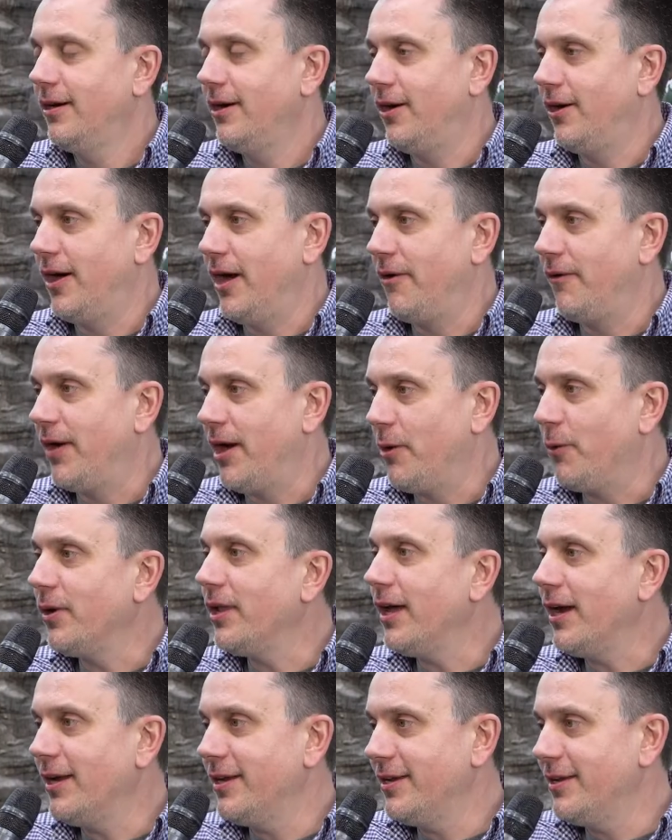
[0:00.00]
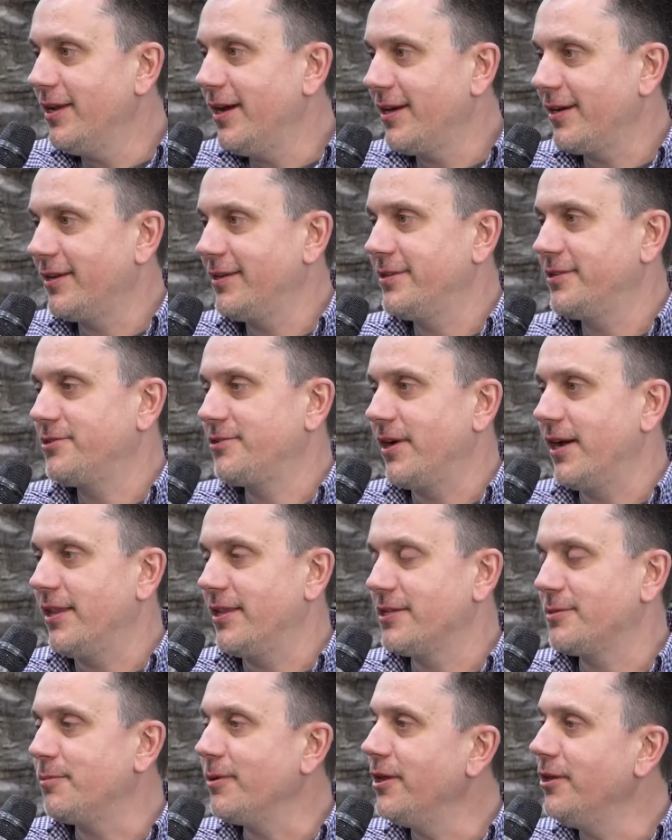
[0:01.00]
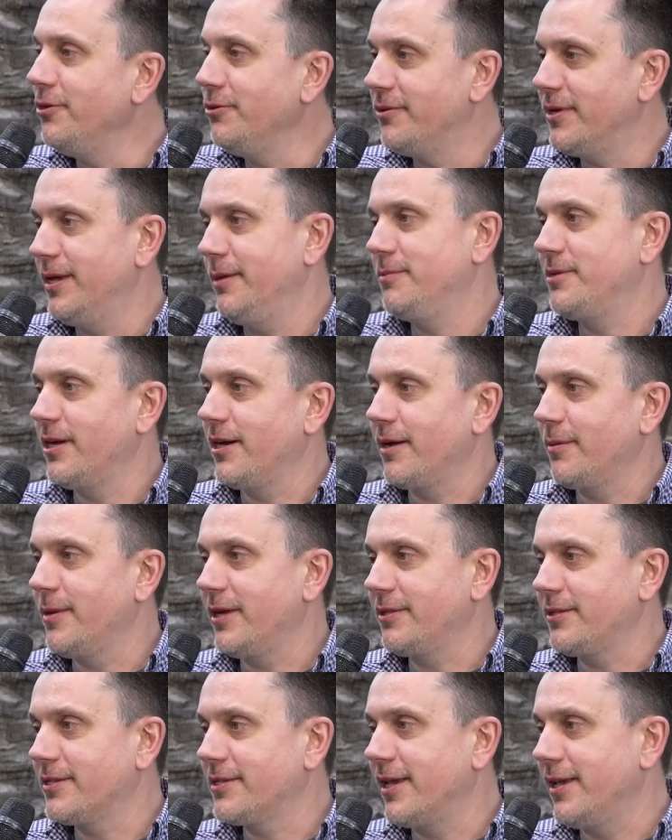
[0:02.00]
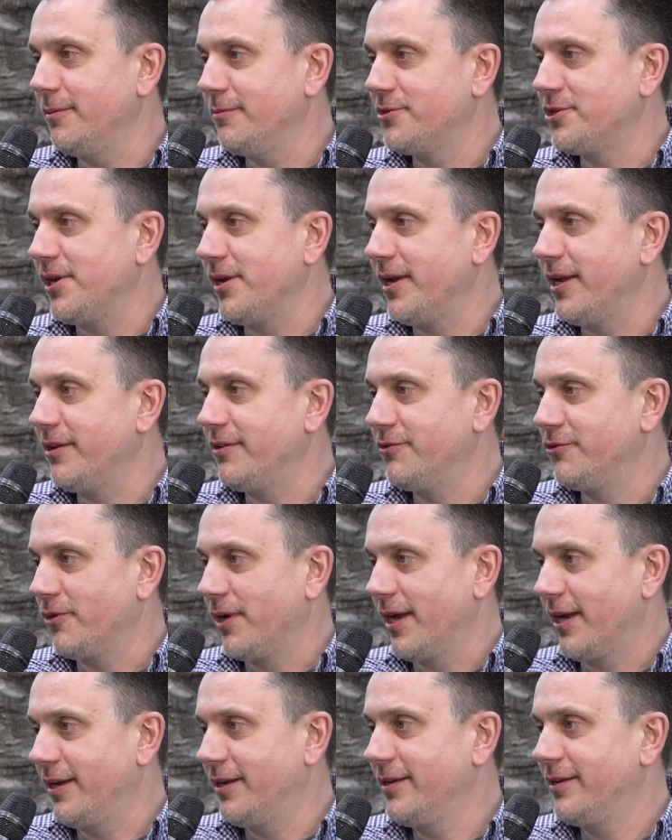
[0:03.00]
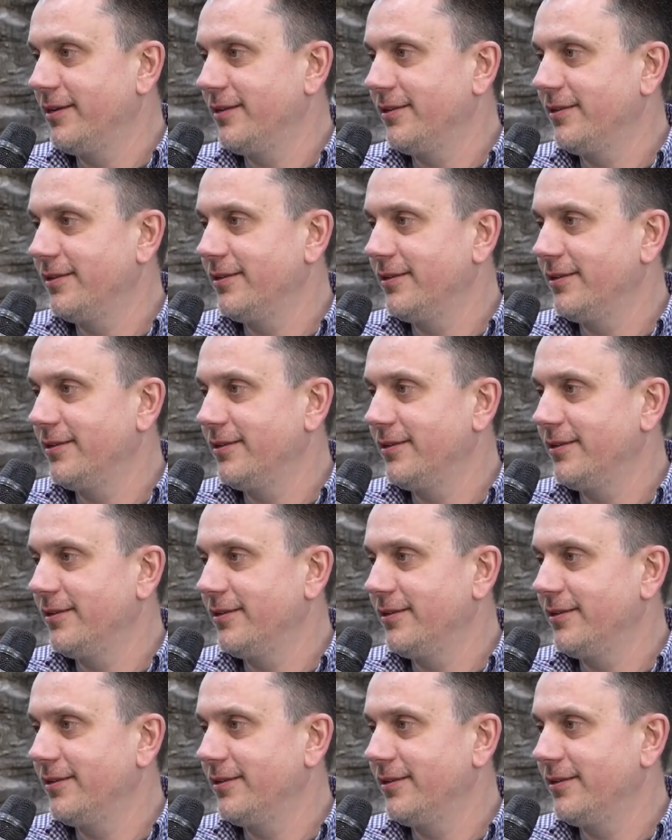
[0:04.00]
All right, Ray. Well, I did not get to try this, but you keep talking about this kimchi drink.